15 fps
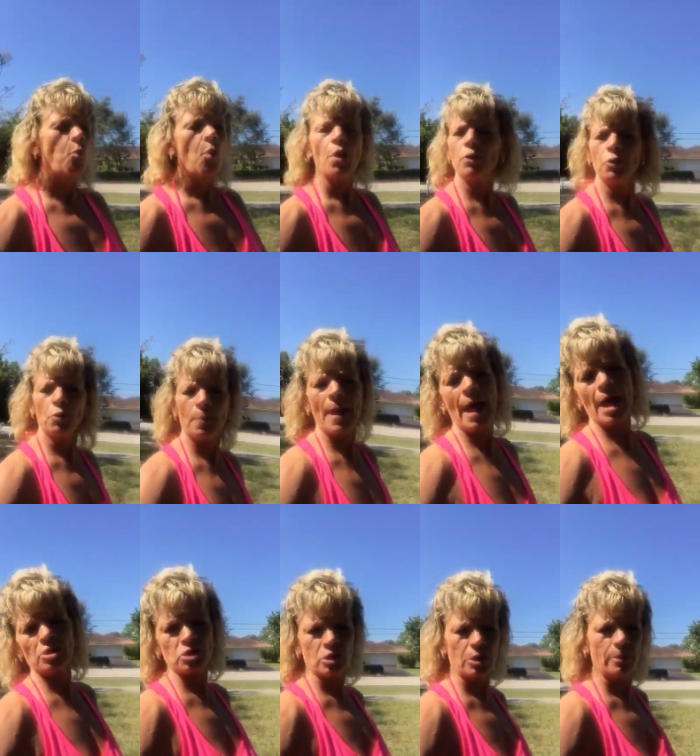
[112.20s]
what you're
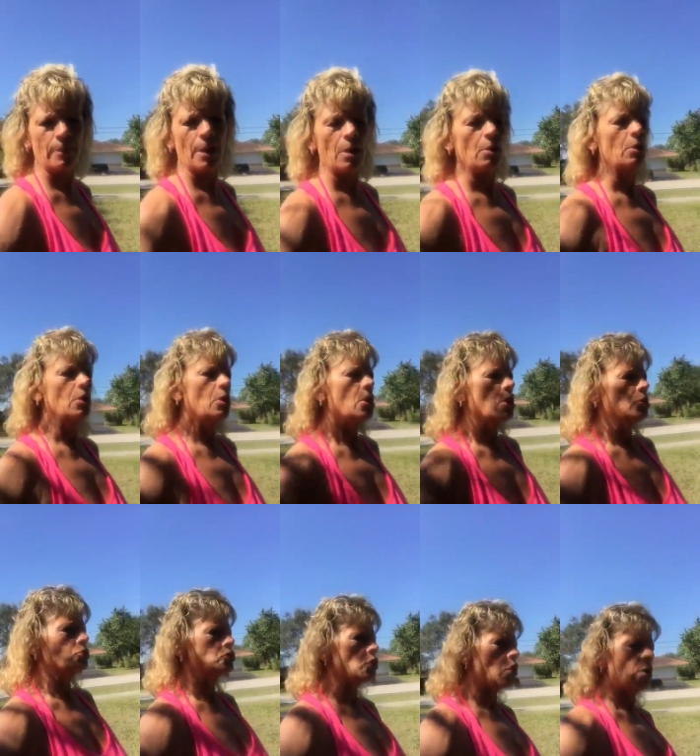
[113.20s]
passionate about,
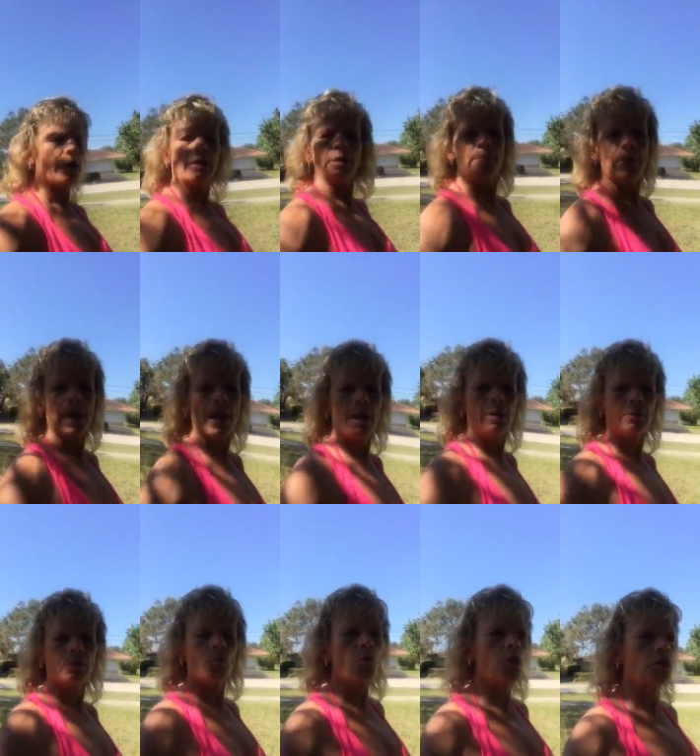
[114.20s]
talking
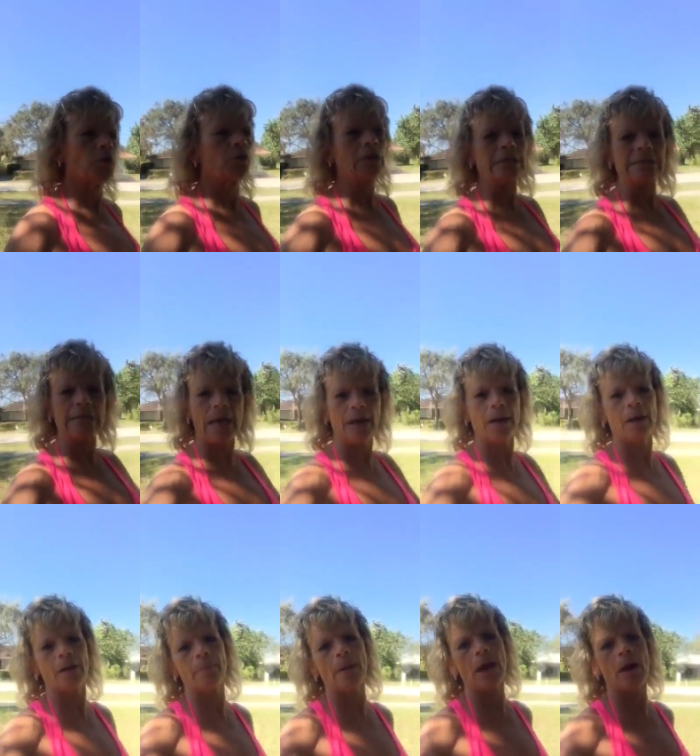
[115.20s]
about what you're
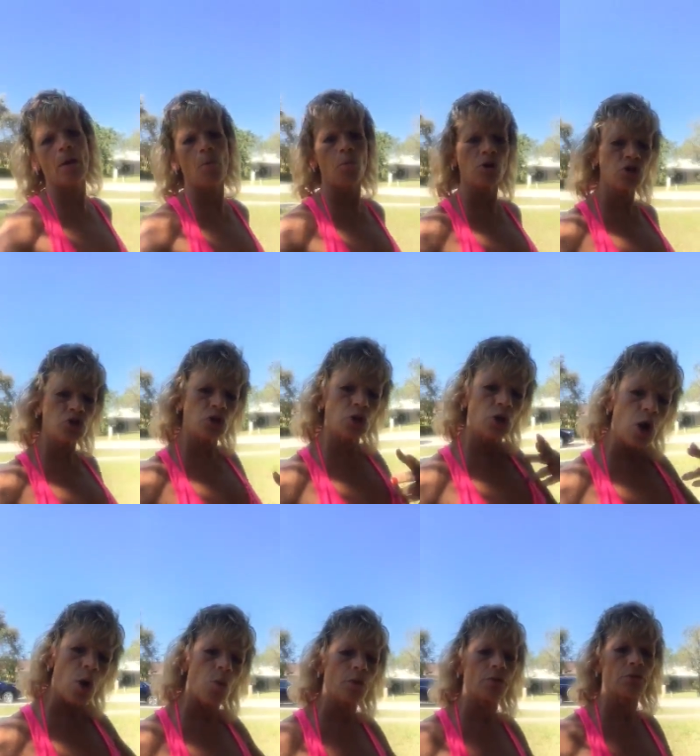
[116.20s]
excited about, what you're
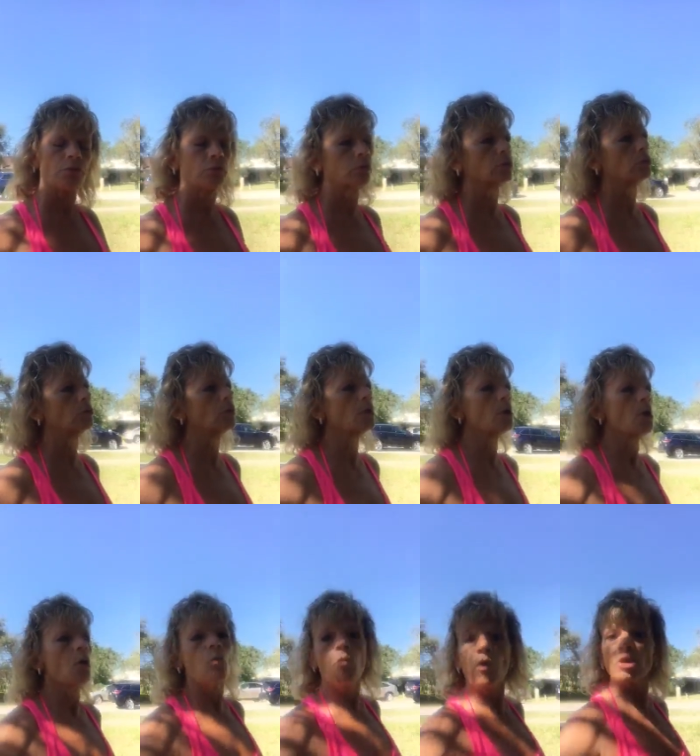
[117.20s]
going through,
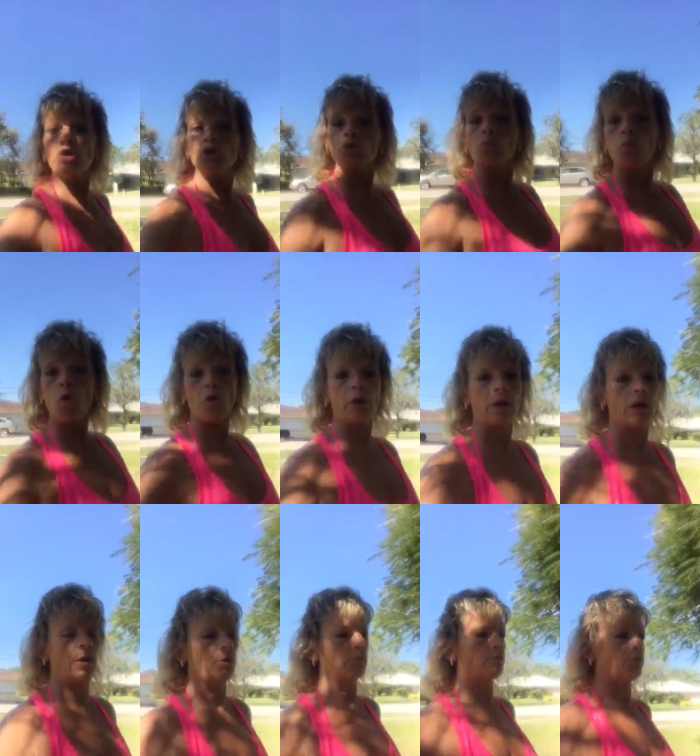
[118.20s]
what you're
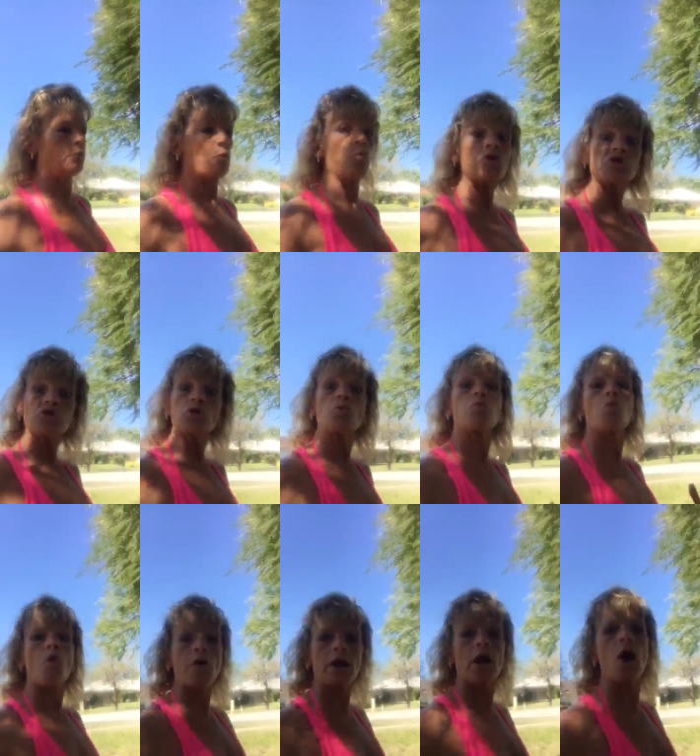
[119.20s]
working through, what you're
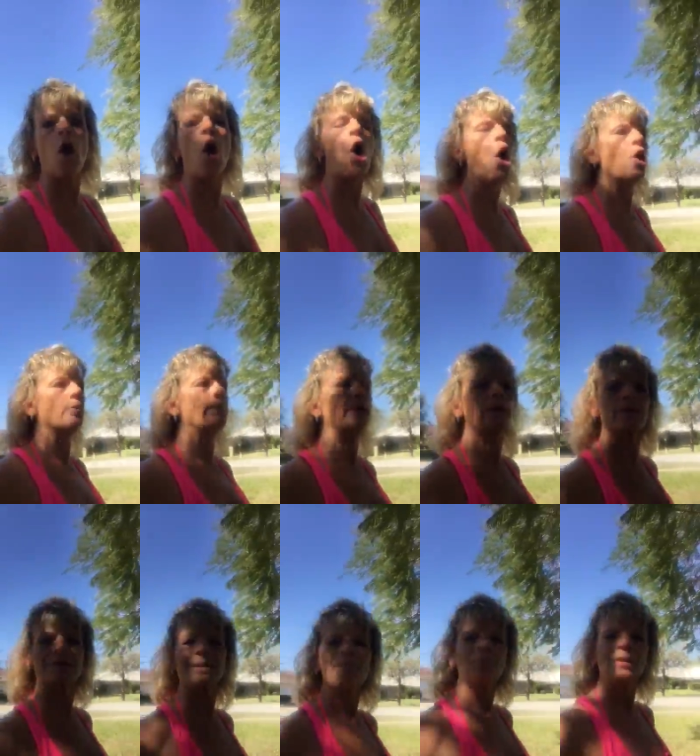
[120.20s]
working on.
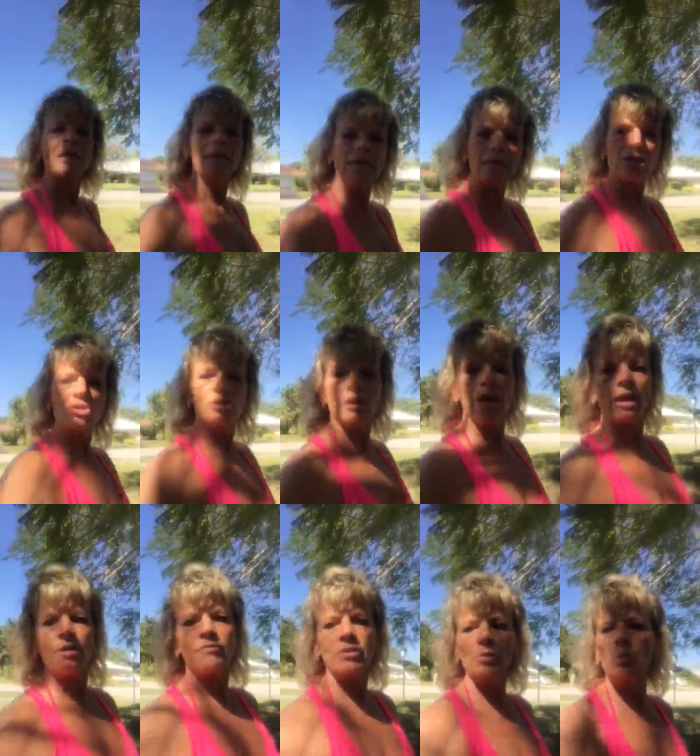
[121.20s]
Because each and
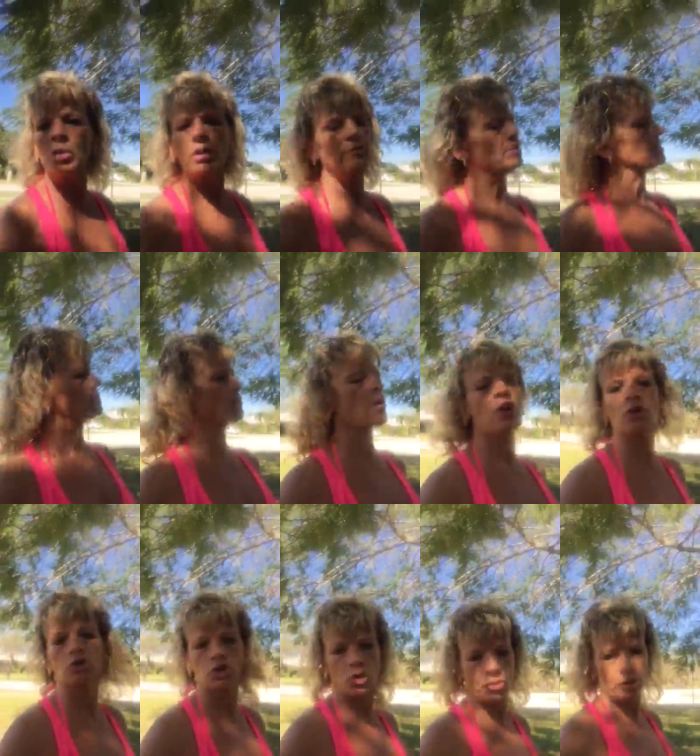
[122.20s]
every one of us are on
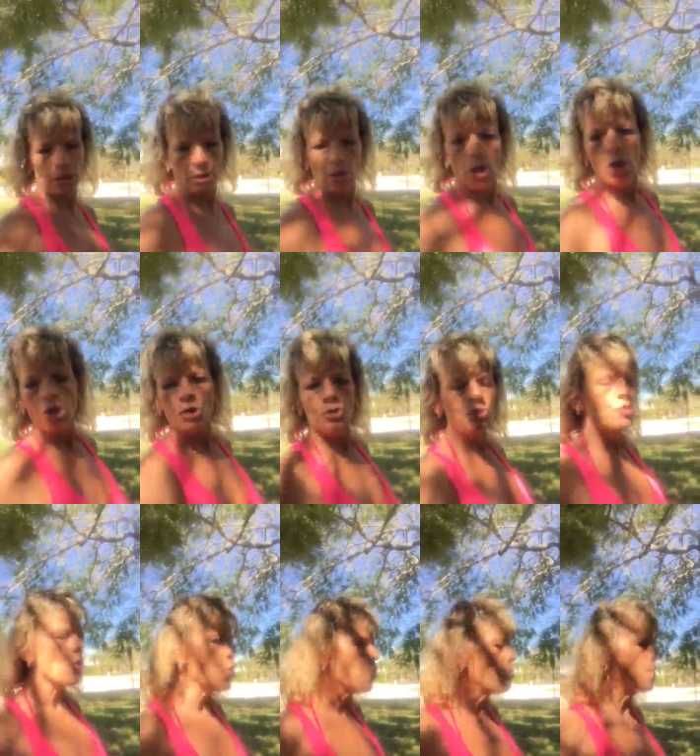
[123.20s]
a journey.
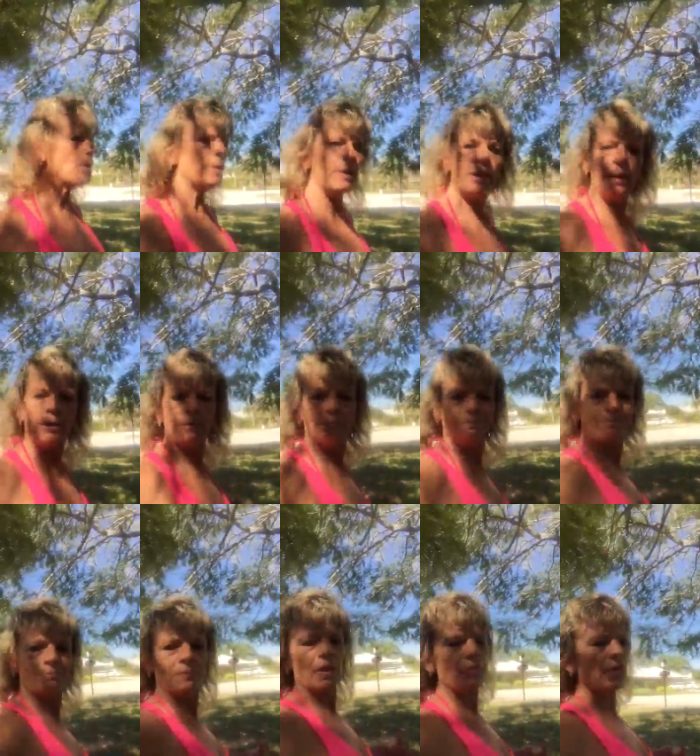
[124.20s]
Nobody
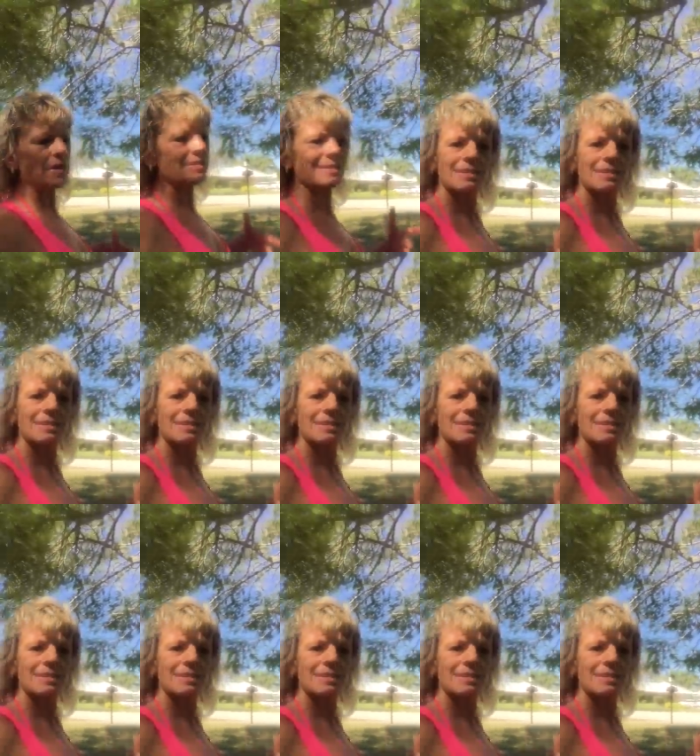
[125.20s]
that's